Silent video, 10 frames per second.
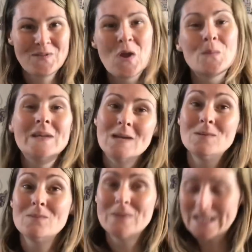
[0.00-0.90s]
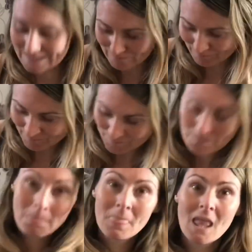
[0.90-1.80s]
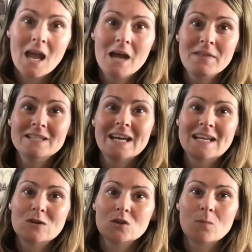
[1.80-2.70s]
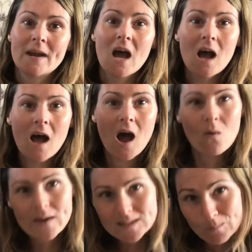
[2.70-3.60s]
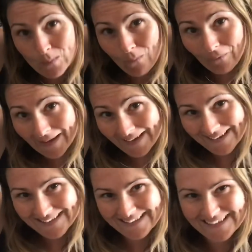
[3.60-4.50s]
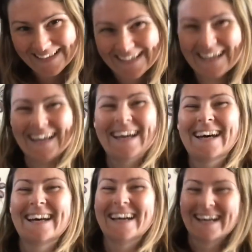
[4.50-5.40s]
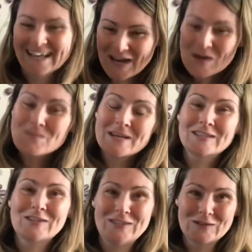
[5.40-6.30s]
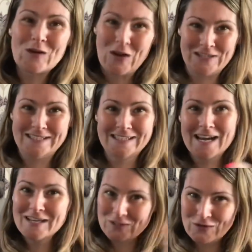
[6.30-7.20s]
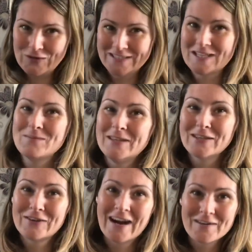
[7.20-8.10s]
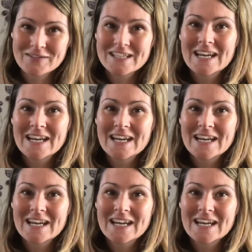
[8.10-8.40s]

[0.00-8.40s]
We named him Billy. And then Danny looked and went, oh, he's a boy. But it's because he's got like a stake, so you can dig him in the ground.